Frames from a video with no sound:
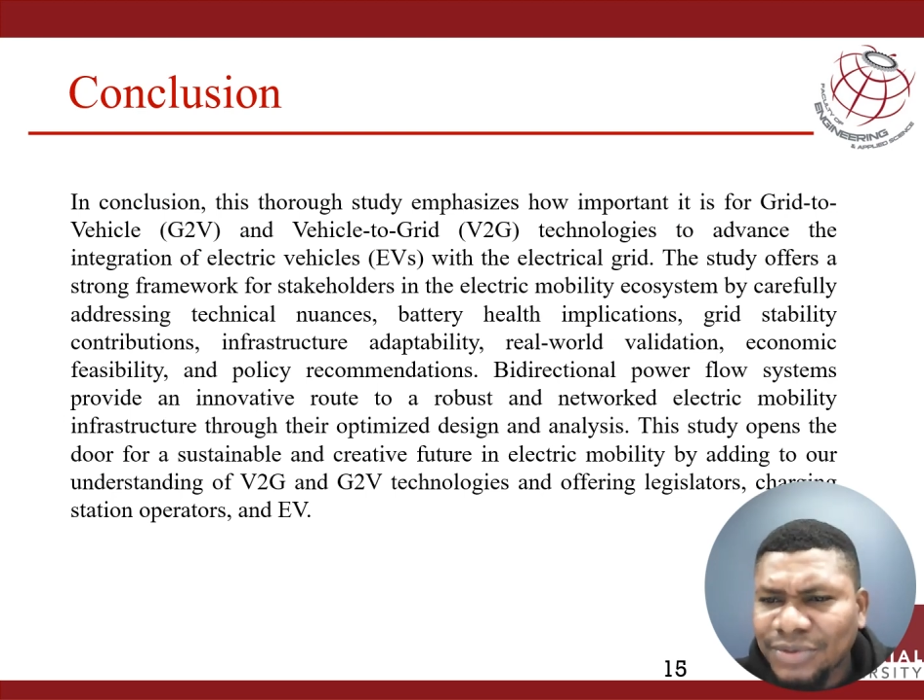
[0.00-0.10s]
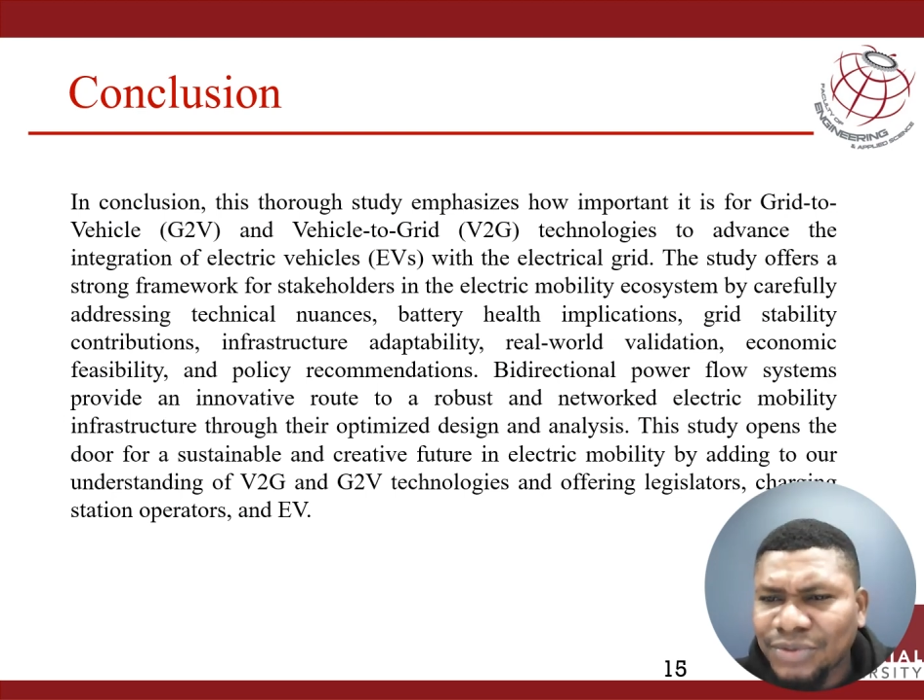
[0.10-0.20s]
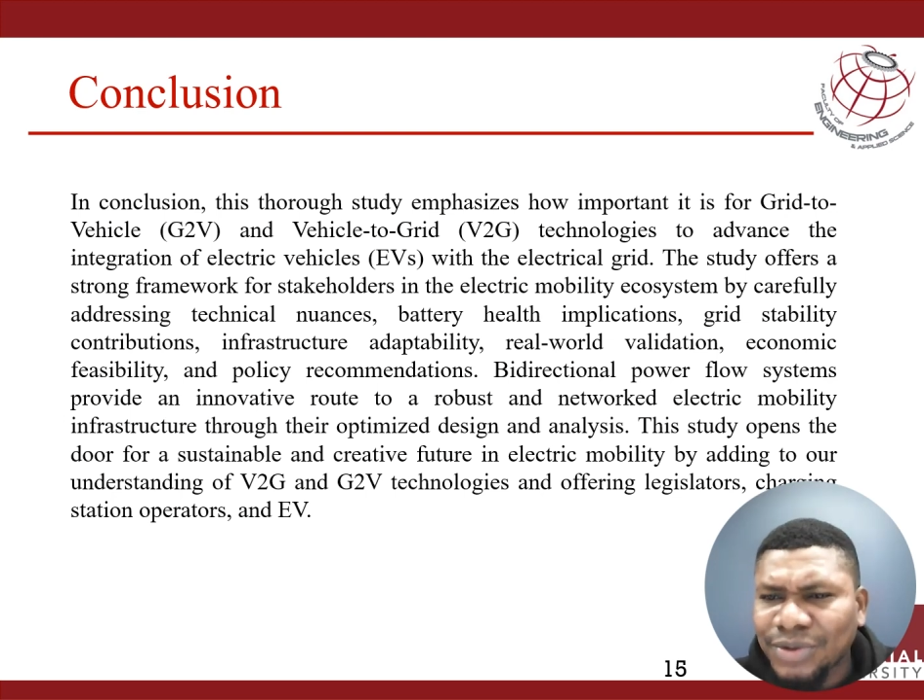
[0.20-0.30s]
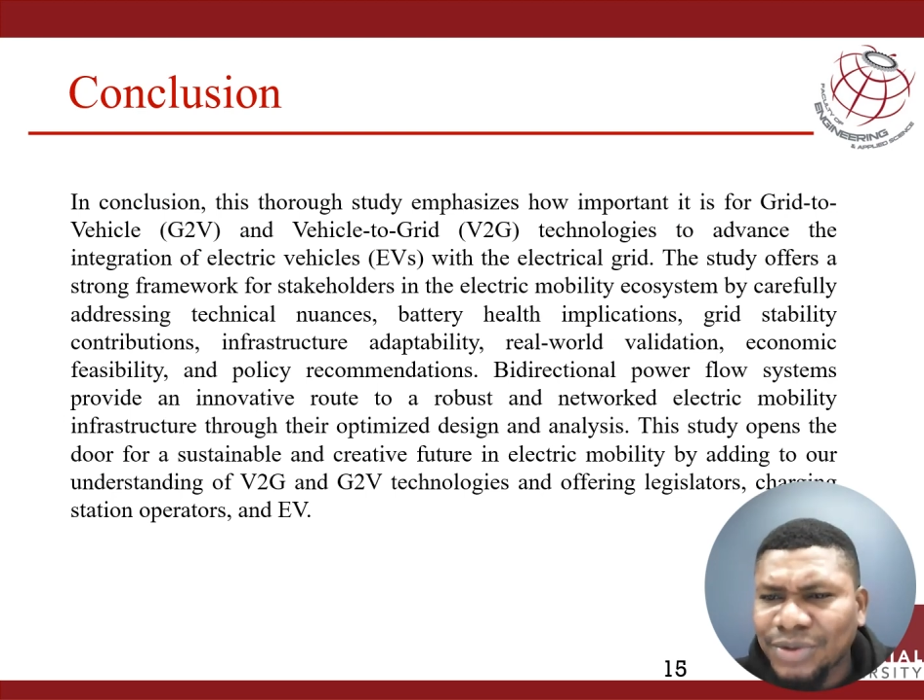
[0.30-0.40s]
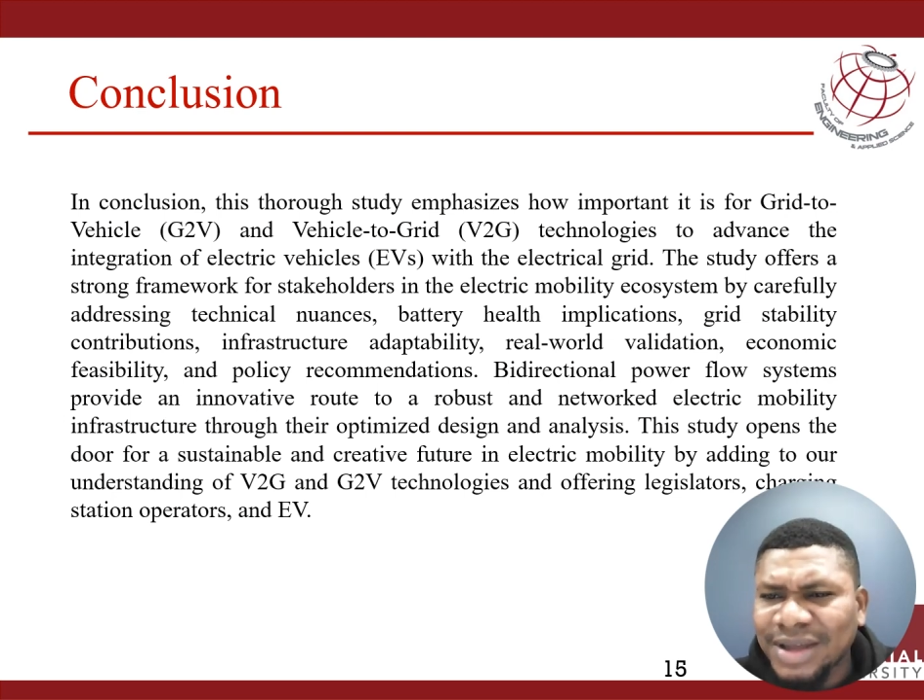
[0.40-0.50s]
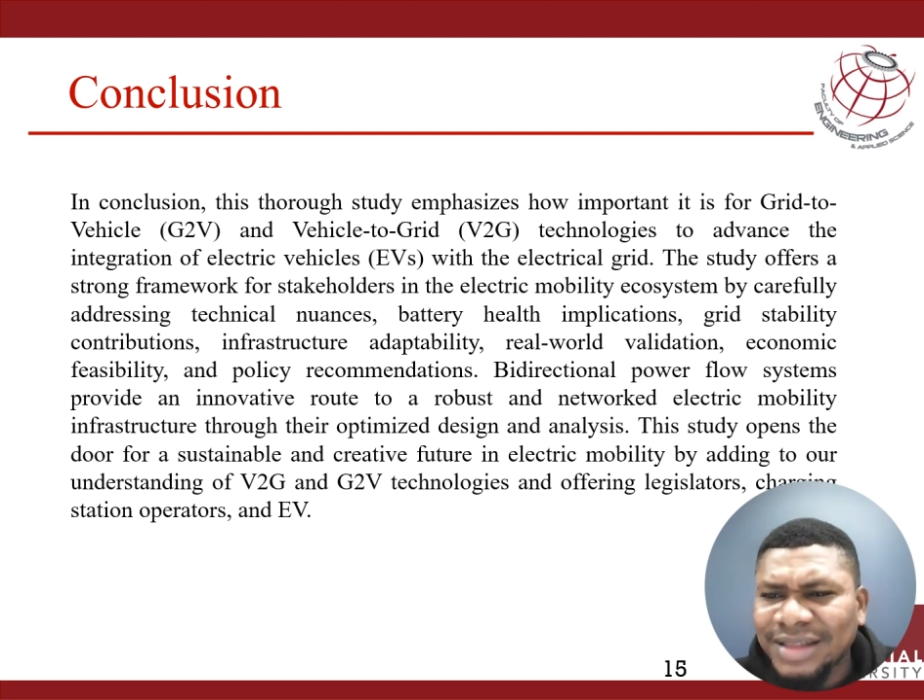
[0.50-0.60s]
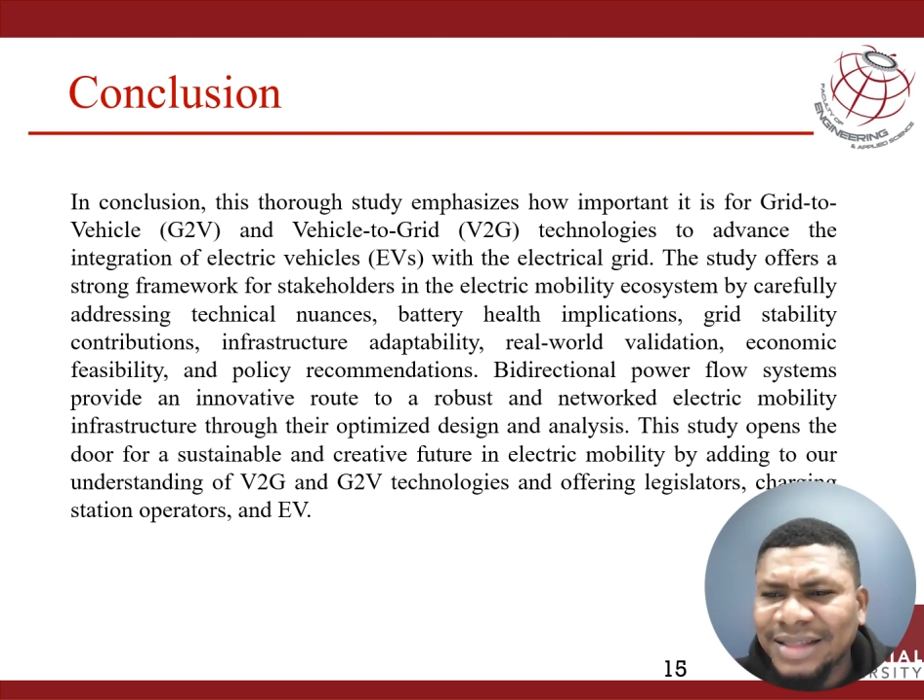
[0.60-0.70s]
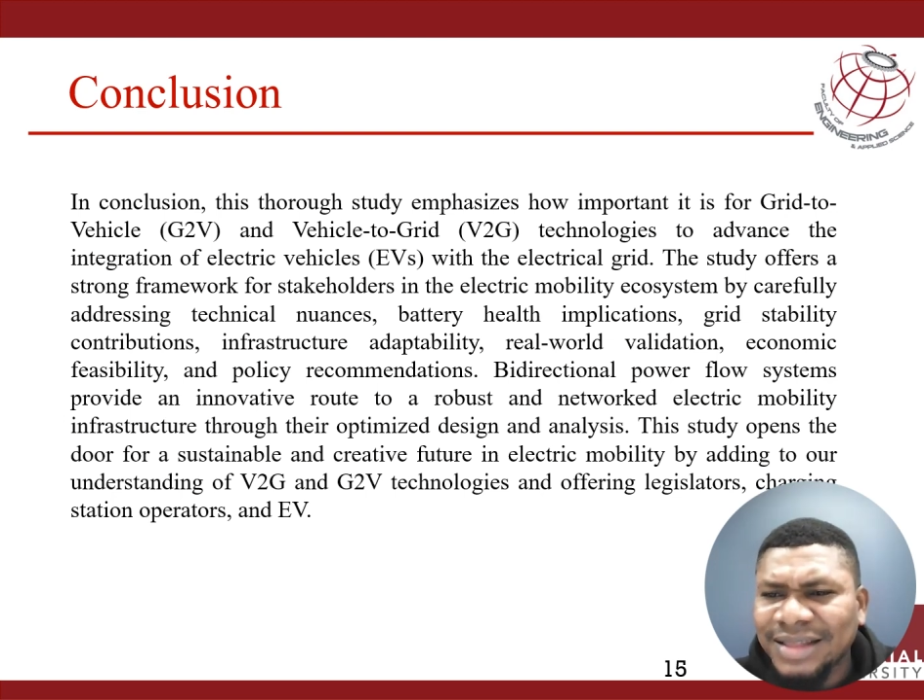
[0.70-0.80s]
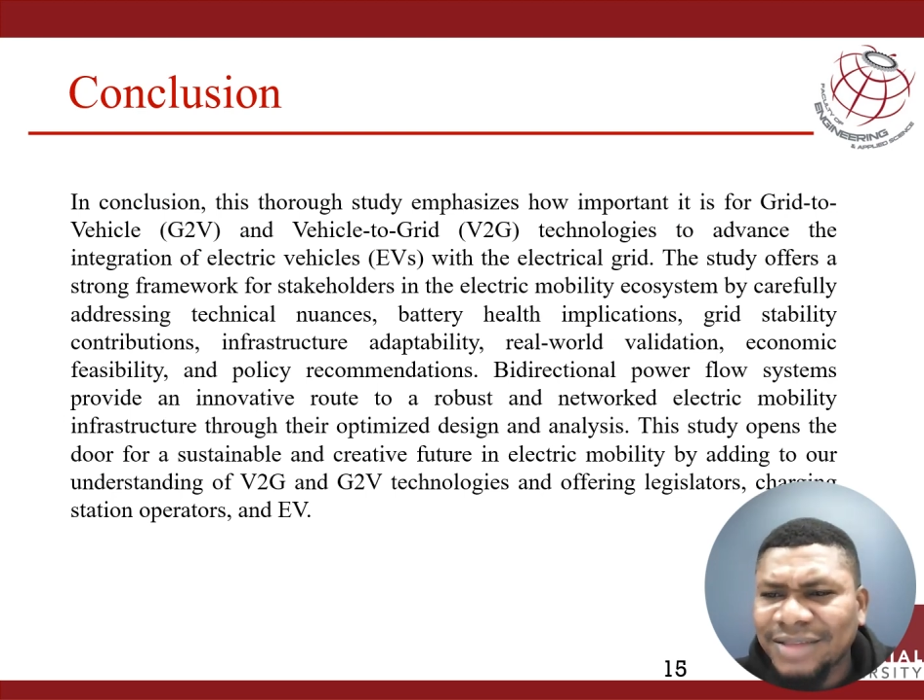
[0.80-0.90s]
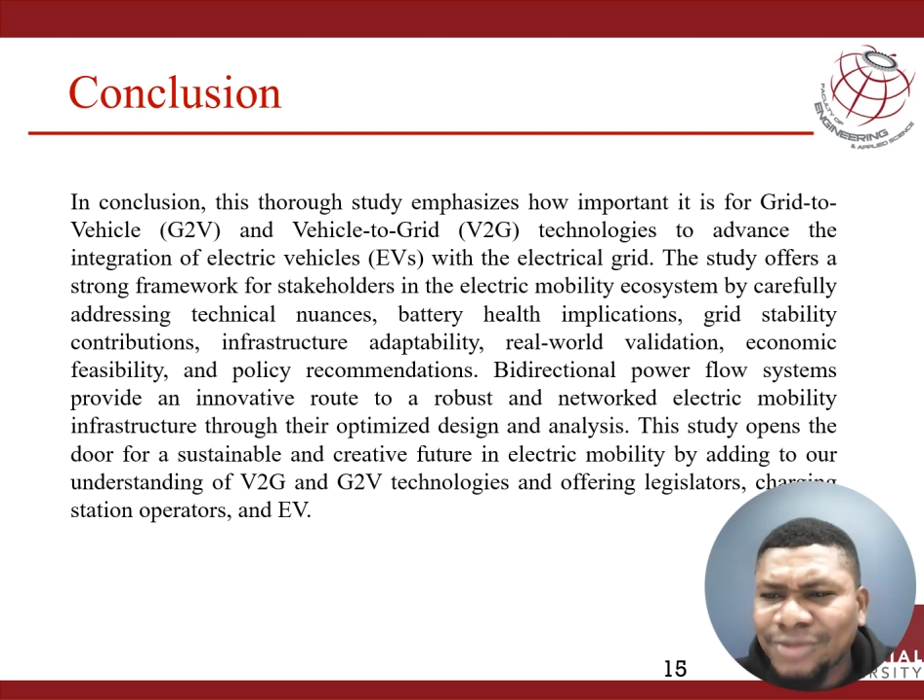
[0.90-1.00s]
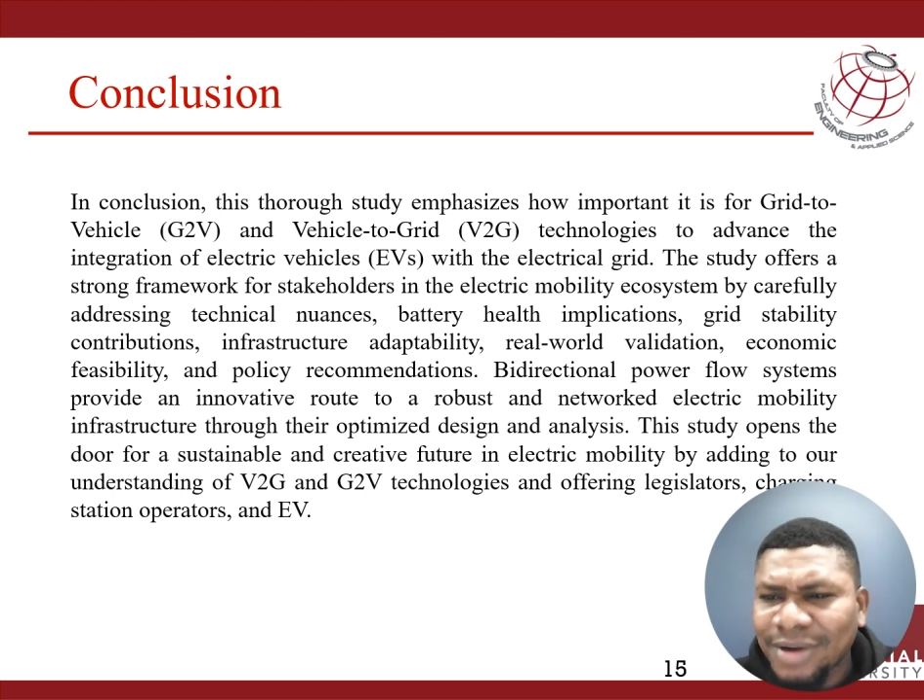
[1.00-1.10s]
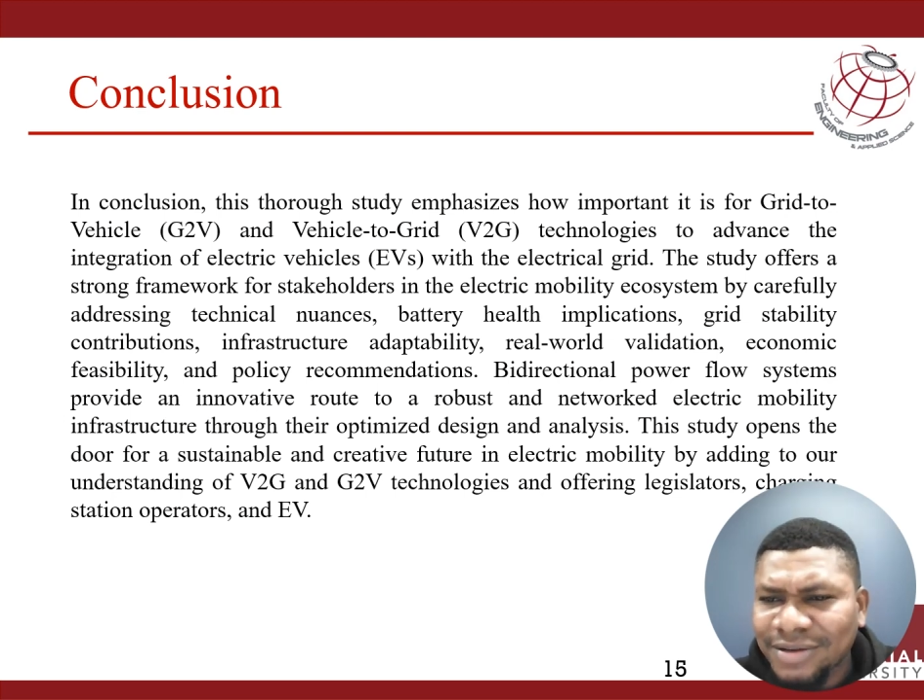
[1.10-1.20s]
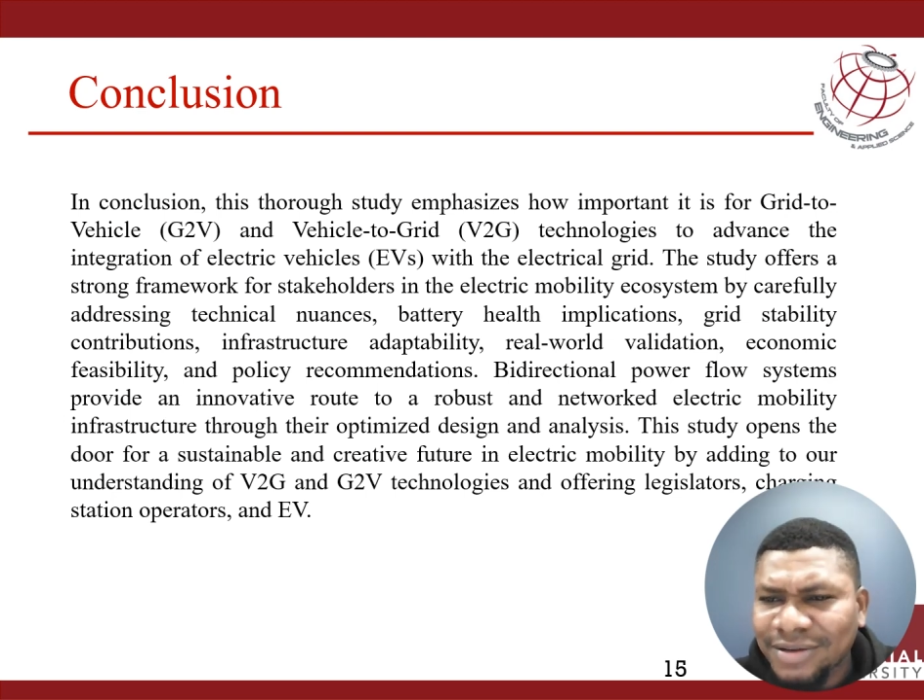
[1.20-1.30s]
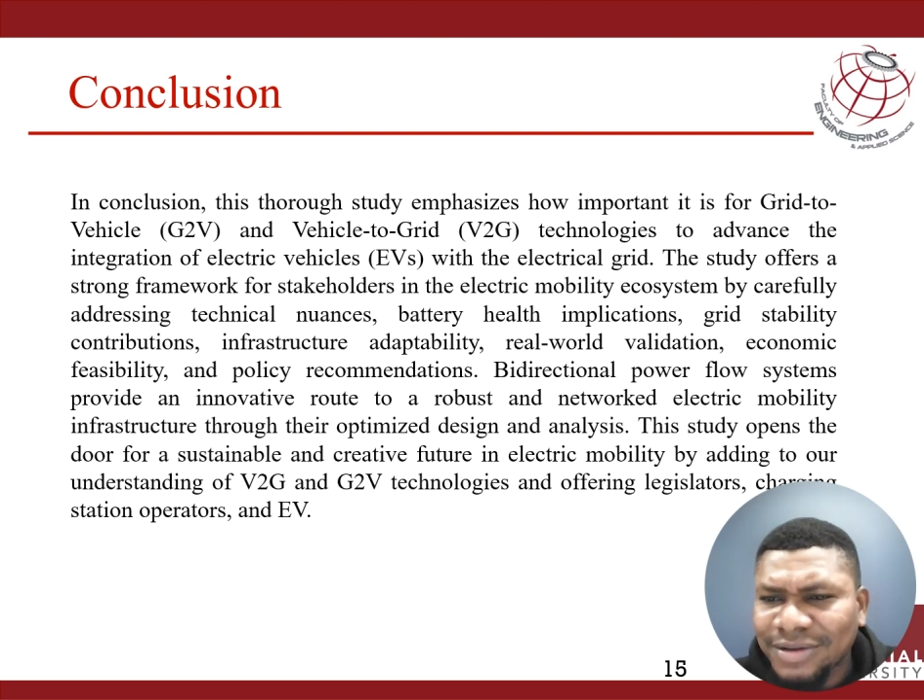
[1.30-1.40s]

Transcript: to a networked